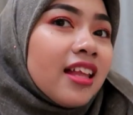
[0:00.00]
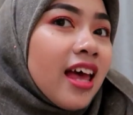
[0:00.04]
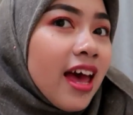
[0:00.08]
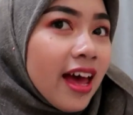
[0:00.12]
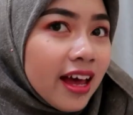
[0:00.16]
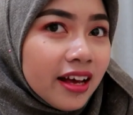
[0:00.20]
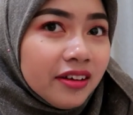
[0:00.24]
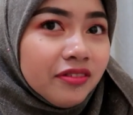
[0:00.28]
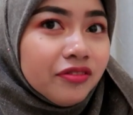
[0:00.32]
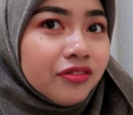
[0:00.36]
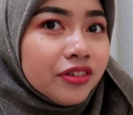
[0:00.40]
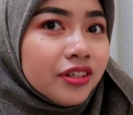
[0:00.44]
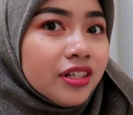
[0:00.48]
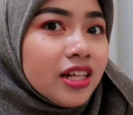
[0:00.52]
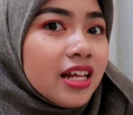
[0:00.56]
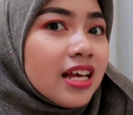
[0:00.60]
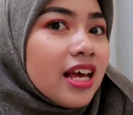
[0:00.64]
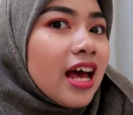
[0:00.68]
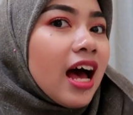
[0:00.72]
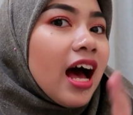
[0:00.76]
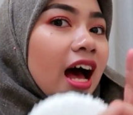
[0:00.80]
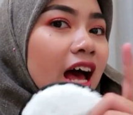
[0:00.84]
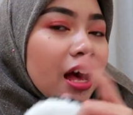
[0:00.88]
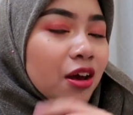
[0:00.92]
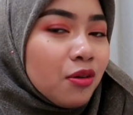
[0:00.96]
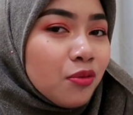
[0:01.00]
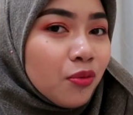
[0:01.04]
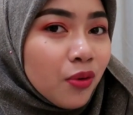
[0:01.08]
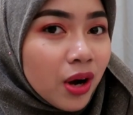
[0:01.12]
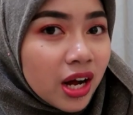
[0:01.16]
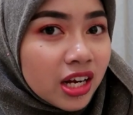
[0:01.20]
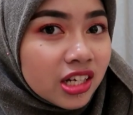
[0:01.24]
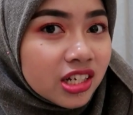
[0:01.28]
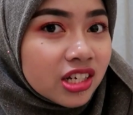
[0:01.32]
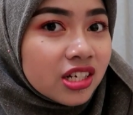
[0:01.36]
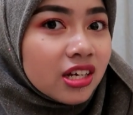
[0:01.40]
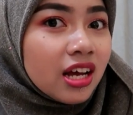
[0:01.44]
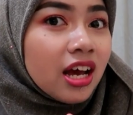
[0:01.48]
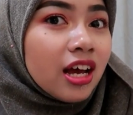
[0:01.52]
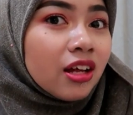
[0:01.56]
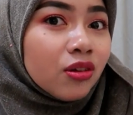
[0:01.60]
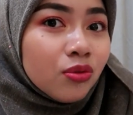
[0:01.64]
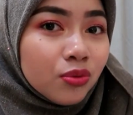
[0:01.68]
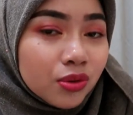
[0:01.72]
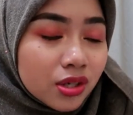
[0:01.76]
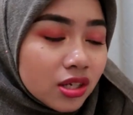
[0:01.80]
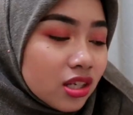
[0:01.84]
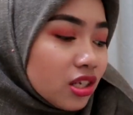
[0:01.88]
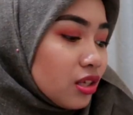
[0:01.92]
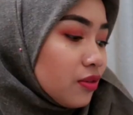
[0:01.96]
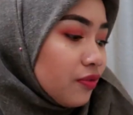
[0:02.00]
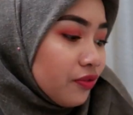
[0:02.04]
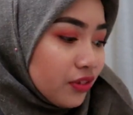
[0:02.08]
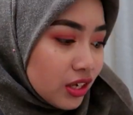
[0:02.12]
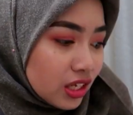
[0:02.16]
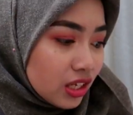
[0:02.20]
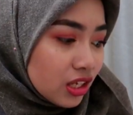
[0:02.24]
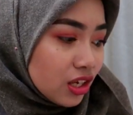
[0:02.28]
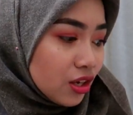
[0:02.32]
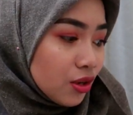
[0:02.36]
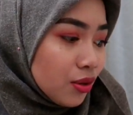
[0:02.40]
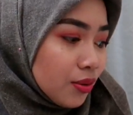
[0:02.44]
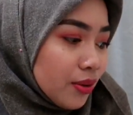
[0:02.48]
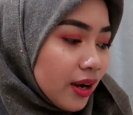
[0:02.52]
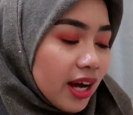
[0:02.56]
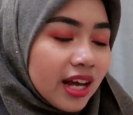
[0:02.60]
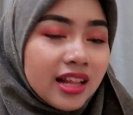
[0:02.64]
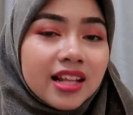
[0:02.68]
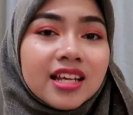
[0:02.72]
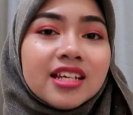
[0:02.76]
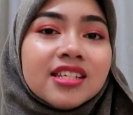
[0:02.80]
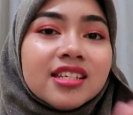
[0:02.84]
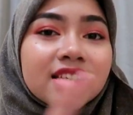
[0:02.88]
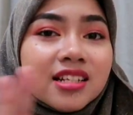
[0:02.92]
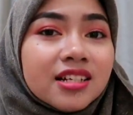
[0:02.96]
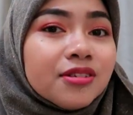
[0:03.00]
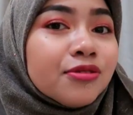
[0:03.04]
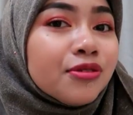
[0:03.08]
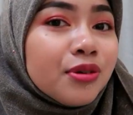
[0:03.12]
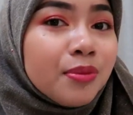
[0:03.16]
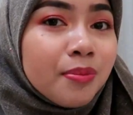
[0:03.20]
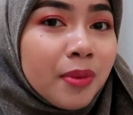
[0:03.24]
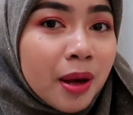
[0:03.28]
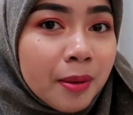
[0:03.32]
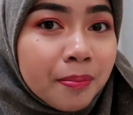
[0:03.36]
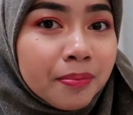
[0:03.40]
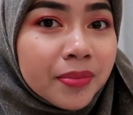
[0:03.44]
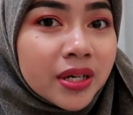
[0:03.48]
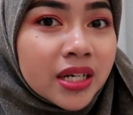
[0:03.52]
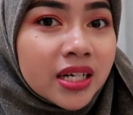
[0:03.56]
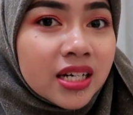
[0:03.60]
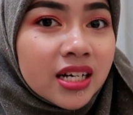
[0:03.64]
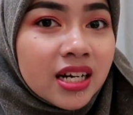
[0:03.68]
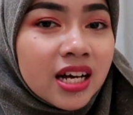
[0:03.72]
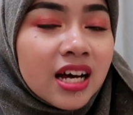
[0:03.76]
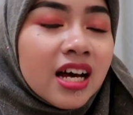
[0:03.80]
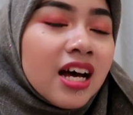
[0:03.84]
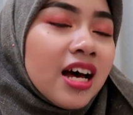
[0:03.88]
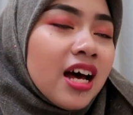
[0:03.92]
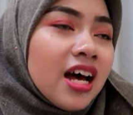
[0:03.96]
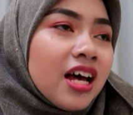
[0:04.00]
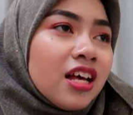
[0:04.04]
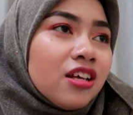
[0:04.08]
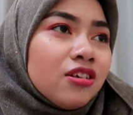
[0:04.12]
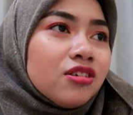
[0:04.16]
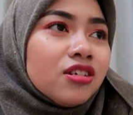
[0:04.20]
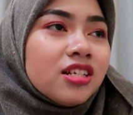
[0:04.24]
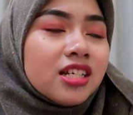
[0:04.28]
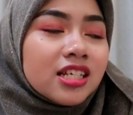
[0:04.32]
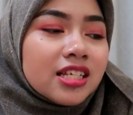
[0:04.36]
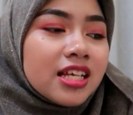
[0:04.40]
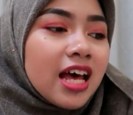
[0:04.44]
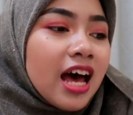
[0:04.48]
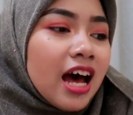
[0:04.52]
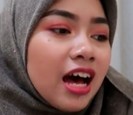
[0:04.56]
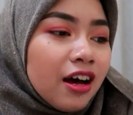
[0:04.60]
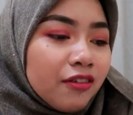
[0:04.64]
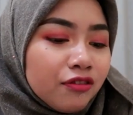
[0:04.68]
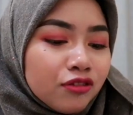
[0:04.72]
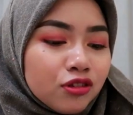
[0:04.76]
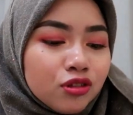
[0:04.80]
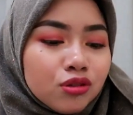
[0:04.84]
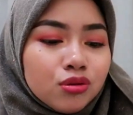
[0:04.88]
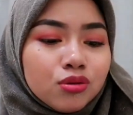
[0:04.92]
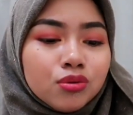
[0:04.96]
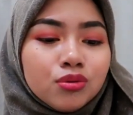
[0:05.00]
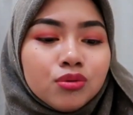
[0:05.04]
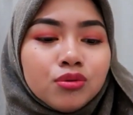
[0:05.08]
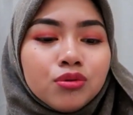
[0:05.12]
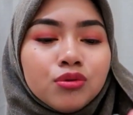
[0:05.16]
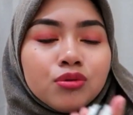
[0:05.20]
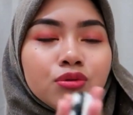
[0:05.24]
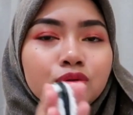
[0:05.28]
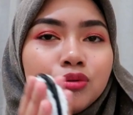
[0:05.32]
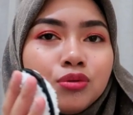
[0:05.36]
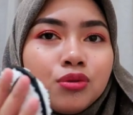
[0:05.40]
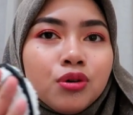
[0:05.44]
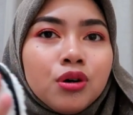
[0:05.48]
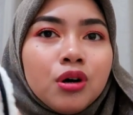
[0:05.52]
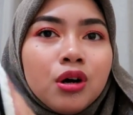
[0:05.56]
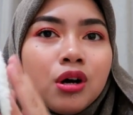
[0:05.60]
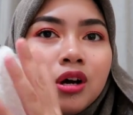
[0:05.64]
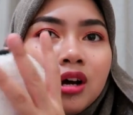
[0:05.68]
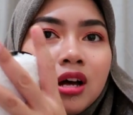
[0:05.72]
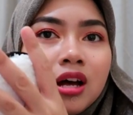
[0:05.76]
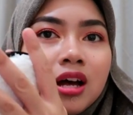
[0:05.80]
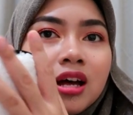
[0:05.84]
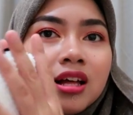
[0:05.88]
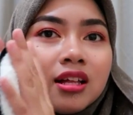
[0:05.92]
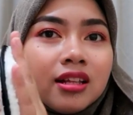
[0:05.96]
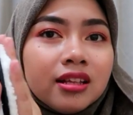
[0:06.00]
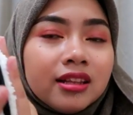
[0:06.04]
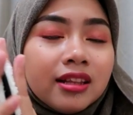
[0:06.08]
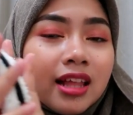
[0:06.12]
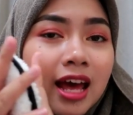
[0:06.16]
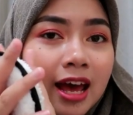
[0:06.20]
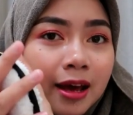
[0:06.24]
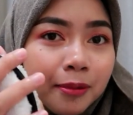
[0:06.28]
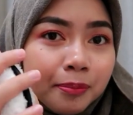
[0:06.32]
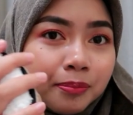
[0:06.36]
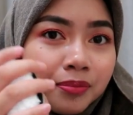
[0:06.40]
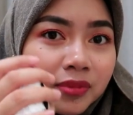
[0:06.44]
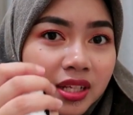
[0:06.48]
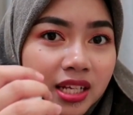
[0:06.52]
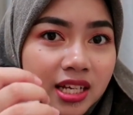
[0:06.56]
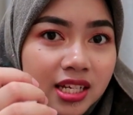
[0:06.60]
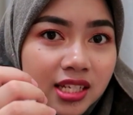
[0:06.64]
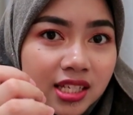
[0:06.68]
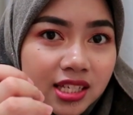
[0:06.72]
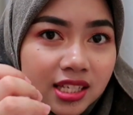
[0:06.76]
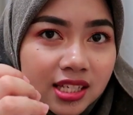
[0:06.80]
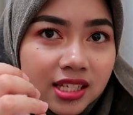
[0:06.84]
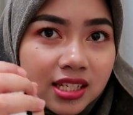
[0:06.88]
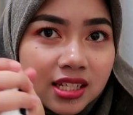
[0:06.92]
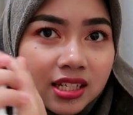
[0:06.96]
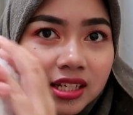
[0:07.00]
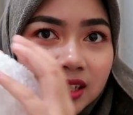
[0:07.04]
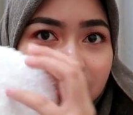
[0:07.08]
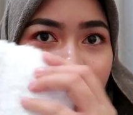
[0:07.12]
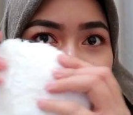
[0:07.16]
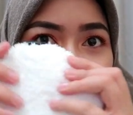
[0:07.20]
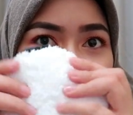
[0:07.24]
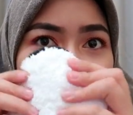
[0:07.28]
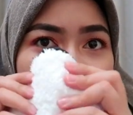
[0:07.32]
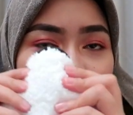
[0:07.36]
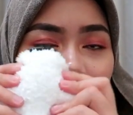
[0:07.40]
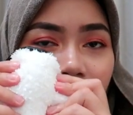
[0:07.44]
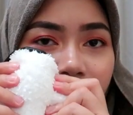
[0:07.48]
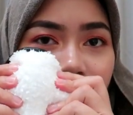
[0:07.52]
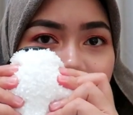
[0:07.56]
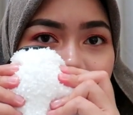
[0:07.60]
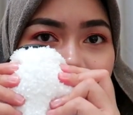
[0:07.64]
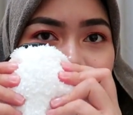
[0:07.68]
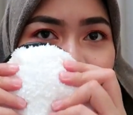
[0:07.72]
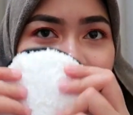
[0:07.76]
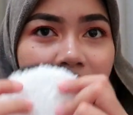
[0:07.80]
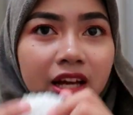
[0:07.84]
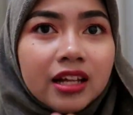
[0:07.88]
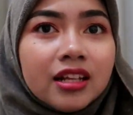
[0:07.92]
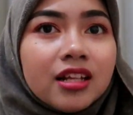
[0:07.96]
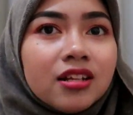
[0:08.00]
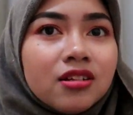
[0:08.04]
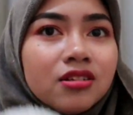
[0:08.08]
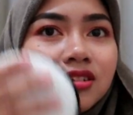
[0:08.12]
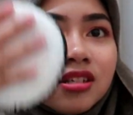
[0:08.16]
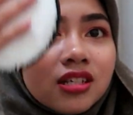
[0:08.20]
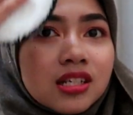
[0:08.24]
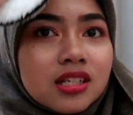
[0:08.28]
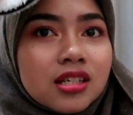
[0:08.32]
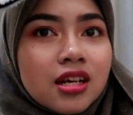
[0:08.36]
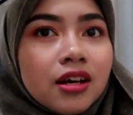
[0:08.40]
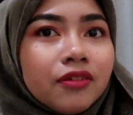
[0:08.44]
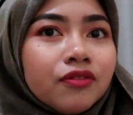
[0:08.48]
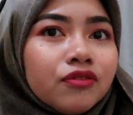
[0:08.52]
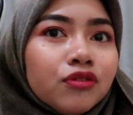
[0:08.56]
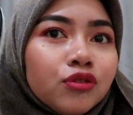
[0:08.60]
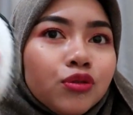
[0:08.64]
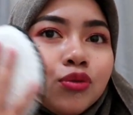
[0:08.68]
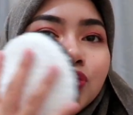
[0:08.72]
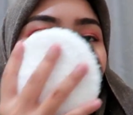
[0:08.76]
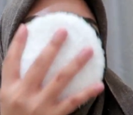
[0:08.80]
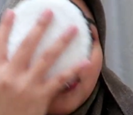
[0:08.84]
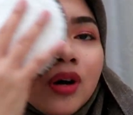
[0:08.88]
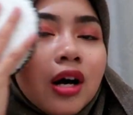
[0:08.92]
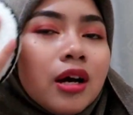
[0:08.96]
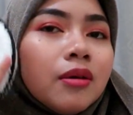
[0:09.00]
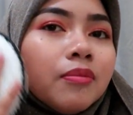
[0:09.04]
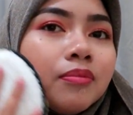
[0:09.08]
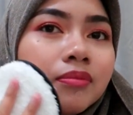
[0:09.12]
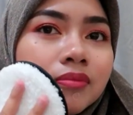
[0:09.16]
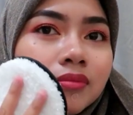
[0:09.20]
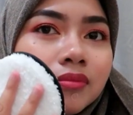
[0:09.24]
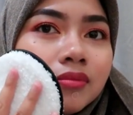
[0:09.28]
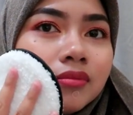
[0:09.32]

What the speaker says: Thankfully, I watched Edward's video and I still remember you just have to dam this puff and then you just have to wipe